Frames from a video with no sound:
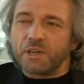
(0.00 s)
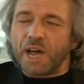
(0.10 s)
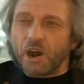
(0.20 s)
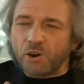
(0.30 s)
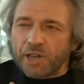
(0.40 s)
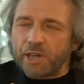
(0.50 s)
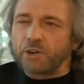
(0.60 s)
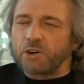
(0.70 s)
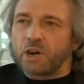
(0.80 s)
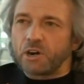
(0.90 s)
Our
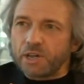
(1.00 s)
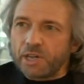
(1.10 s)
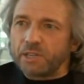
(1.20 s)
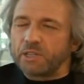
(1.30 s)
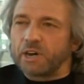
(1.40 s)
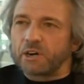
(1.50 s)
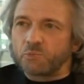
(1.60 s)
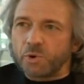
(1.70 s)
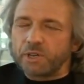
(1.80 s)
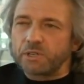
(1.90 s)
anger, our hate, our
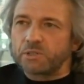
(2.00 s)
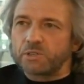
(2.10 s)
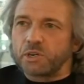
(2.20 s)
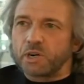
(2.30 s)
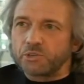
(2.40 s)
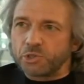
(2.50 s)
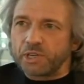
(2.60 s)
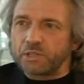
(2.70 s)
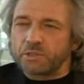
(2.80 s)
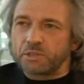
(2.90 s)
rage, our
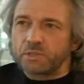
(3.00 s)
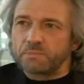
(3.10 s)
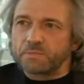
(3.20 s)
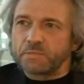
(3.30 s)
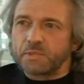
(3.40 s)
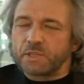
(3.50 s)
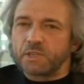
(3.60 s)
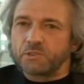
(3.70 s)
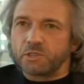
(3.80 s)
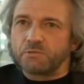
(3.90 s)
jealousy
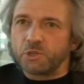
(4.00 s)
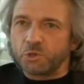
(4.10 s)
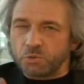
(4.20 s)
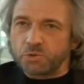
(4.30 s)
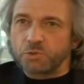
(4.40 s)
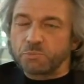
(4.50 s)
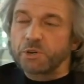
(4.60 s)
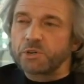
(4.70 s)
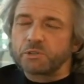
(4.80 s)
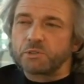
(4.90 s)
as individuals is
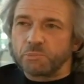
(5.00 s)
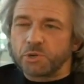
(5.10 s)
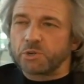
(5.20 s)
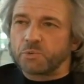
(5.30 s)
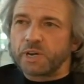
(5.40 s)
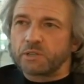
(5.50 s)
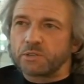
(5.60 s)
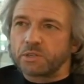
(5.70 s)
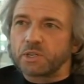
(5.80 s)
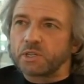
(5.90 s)
mirrored, mirrored around
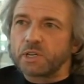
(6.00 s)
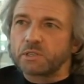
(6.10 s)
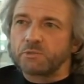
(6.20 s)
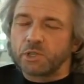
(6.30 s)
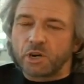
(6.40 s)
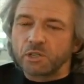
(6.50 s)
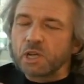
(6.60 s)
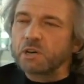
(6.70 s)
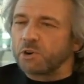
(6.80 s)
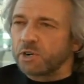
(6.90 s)
us and collectively. Our
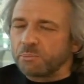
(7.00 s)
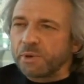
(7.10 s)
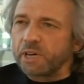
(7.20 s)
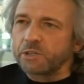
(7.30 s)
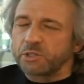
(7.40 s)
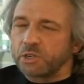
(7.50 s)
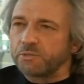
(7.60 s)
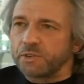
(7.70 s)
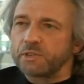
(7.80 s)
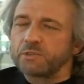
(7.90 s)
love, our compassion, our
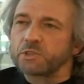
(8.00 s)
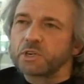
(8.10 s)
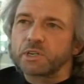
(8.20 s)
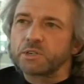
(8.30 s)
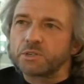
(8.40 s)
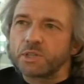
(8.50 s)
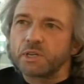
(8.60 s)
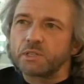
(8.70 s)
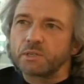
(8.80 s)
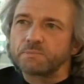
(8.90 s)
forgiveness, our
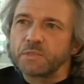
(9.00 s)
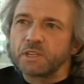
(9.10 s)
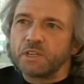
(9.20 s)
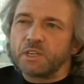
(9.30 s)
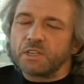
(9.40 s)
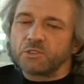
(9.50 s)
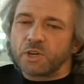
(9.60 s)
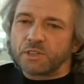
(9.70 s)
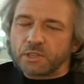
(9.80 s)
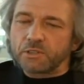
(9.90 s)
understanding.
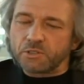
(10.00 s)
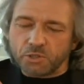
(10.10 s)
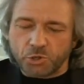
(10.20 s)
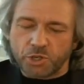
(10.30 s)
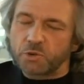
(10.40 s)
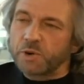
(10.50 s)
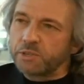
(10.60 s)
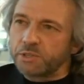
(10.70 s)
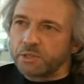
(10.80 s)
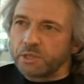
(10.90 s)
So I think this is the
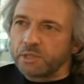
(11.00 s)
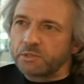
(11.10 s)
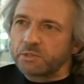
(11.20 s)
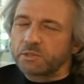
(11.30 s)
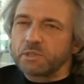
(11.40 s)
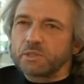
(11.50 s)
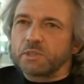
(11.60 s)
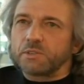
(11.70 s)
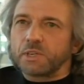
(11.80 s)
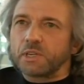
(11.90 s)
generation that gets,
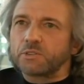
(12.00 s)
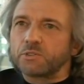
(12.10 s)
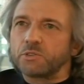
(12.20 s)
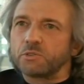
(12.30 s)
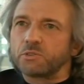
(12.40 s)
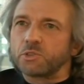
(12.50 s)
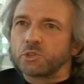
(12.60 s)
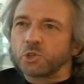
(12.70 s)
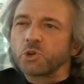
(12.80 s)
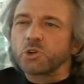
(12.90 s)
that gets to, to
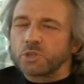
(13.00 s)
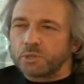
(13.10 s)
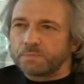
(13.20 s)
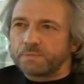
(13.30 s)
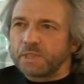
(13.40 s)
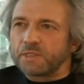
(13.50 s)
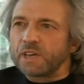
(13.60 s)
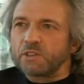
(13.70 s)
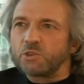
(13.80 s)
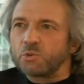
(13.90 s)
learn
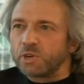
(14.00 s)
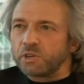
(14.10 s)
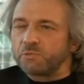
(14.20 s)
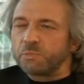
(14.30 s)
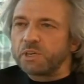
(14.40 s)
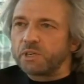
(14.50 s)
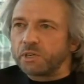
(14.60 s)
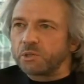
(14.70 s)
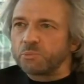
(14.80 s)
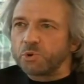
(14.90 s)
that new way of being
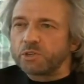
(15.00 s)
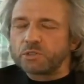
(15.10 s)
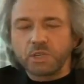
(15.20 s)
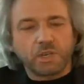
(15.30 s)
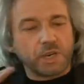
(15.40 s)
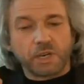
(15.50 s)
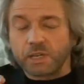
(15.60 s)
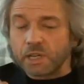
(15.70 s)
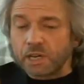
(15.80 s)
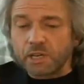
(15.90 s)
and embrace.
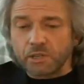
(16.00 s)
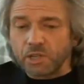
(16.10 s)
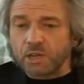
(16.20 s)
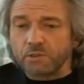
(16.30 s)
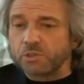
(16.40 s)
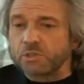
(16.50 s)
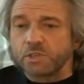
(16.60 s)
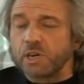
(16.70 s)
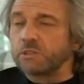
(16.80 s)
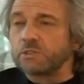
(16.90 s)
And I acknowledge as a
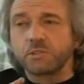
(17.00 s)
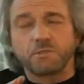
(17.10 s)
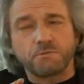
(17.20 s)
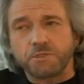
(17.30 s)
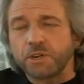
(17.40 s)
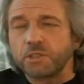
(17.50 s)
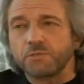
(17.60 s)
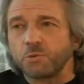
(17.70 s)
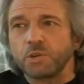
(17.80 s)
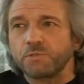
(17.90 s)
scientist, this is a very
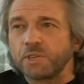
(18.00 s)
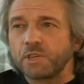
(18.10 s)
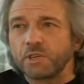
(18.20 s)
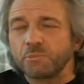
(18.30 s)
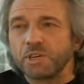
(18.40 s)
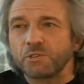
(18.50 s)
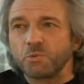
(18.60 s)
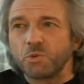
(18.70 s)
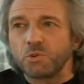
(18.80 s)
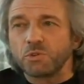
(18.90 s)
different way of thinking about the
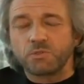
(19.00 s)
world.